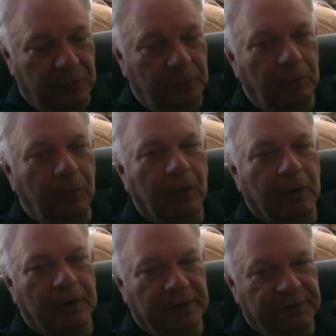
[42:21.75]
The
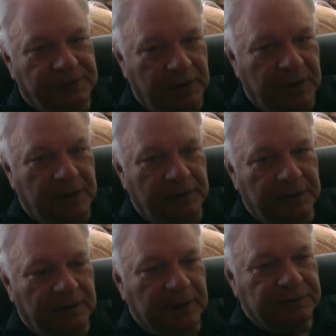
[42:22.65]
war is where
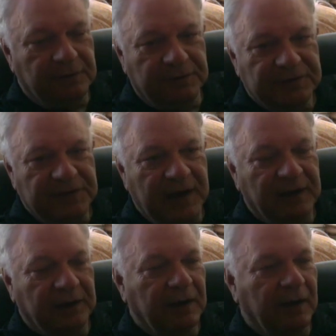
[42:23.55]
you get your
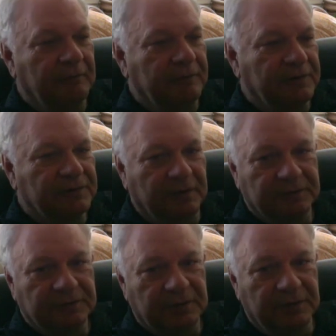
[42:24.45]
understanding of this
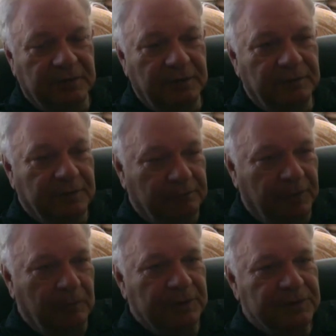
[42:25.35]
literature, the
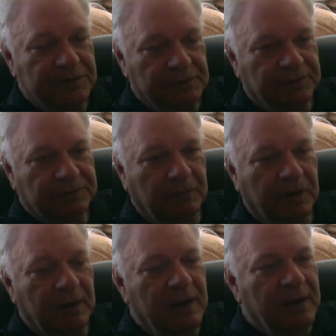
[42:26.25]
Roman Jewish war.